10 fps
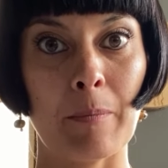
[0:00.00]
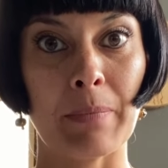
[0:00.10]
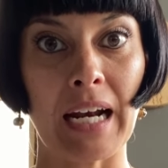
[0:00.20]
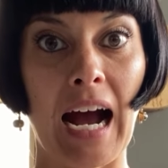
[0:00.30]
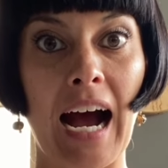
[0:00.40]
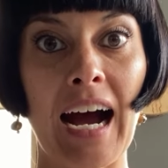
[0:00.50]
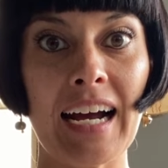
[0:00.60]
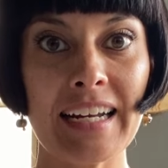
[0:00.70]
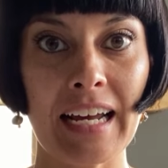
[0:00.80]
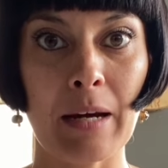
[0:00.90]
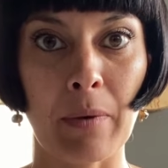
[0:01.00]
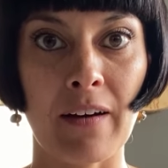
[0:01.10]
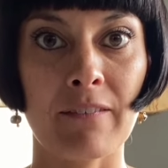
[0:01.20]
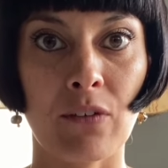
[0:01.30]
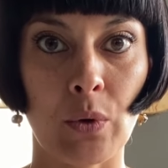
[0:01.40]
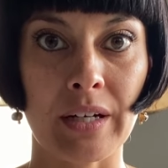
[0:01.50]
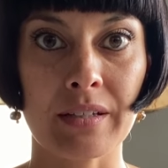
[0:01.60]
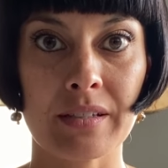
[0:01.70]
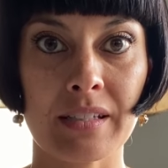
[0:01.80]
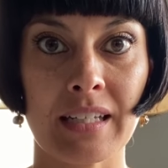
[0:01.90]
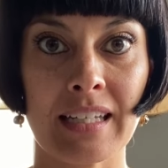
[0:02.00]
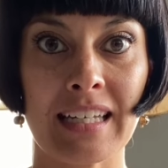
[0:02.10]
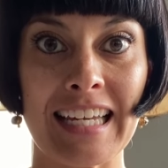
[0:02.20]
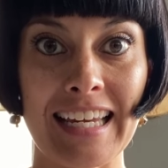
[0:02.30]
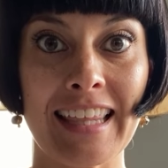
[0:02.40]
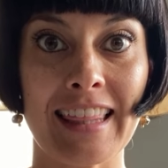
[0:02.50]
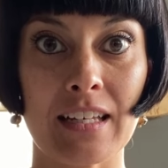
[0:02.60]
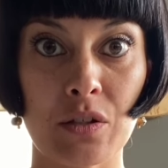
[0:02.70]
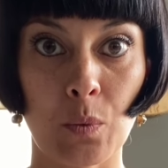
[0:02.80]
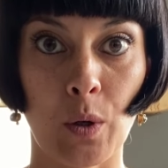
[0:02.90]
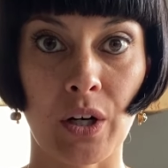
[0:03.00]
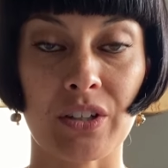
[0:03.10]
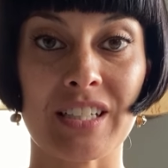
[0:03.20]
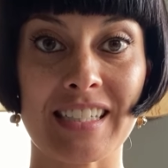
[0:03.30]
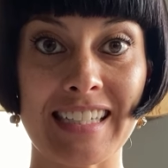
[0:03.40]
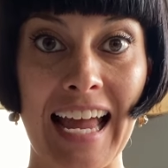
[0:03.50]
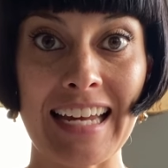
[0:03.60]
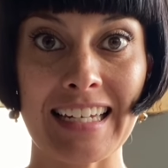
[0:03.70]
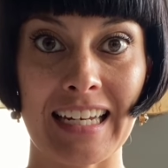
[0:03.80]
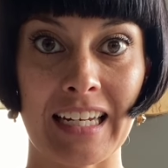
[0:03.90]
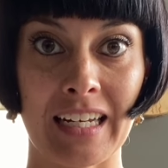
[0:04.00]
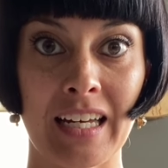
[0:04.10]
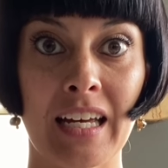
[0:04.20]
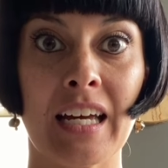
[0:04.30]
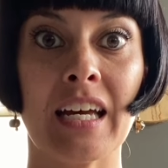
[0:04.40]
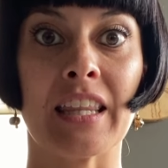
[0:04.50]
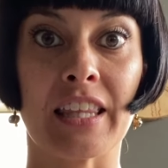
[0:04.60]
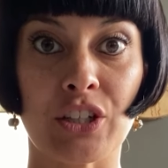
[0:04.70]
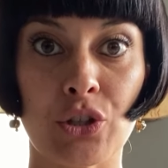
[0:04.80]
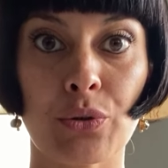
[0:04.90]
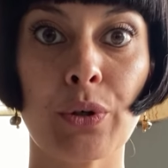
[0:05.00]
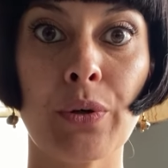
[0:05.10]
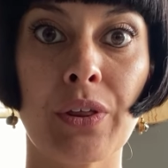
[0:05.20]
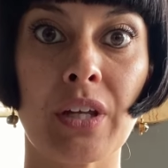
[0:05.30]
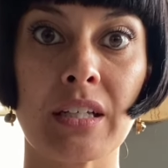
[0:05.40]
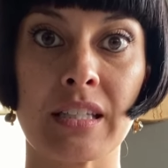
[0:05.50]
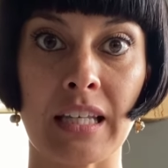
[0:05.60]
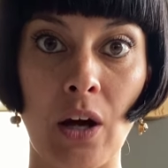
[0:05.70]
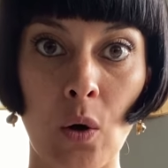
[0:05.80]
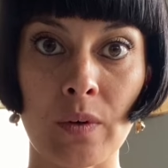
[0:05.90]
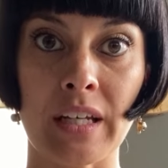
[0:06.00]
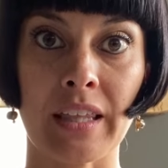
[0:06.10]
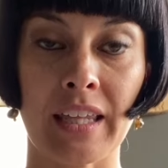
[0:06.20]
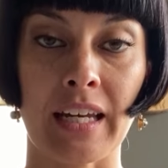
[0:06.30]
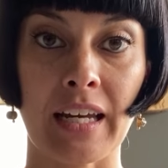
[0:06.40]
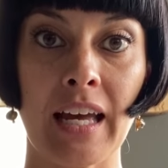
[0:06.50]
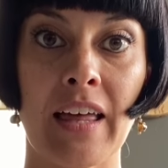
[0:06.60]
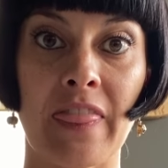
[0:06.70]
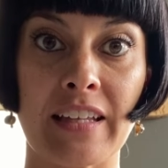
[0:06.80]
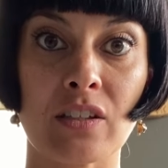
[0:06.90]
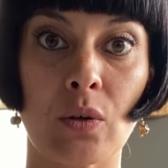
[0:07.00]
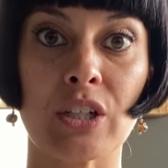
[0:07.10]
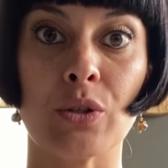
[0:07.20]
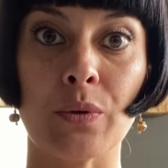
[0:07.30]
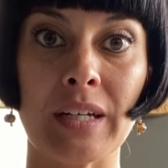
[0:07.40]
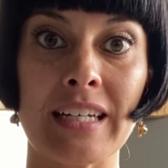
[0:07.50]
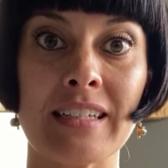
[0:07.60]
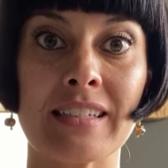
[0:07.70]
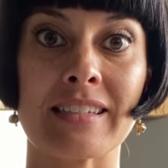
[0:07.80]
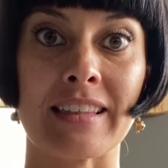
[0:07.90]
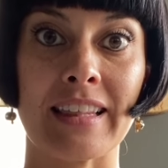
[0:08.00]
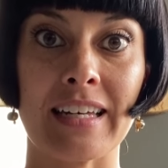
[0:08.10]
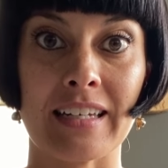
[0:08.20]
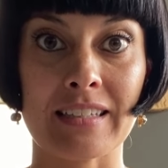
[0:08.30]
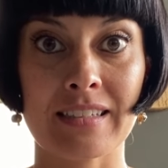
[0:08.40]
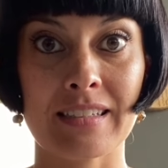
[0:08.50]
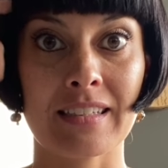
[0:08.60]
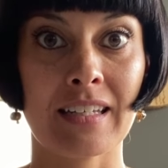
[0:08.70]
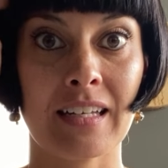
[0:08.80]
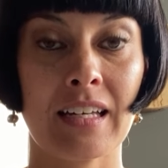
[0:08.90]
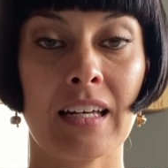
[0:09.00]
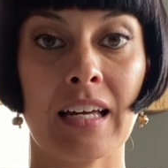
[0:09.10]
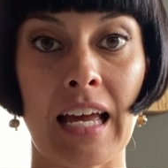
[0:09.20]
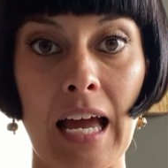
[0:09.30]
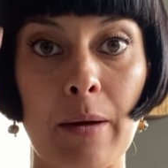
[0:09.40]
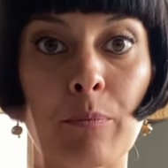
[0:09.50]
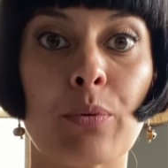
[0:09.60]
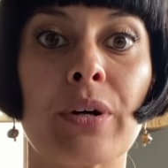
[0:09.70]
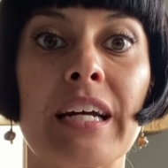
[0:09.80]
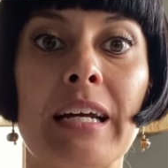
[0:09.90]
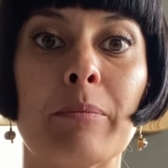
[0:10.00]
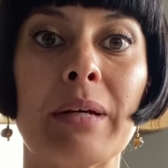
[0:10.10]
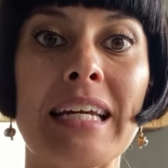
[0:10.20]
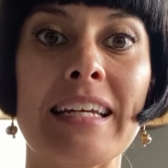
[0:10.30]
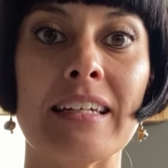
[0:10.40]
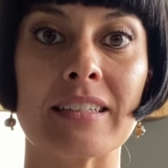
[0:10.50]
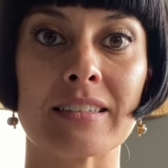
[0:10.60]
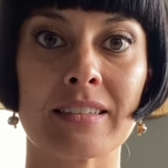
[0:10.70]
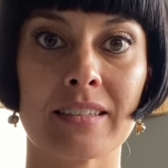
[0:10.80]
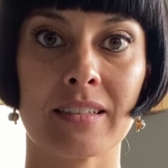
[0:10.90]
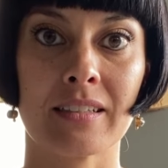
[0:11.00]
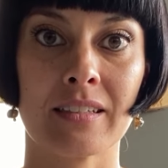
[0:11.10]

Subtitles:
But I am a voice in this world saying the truth is the only thing that's going to ease this and bring peace.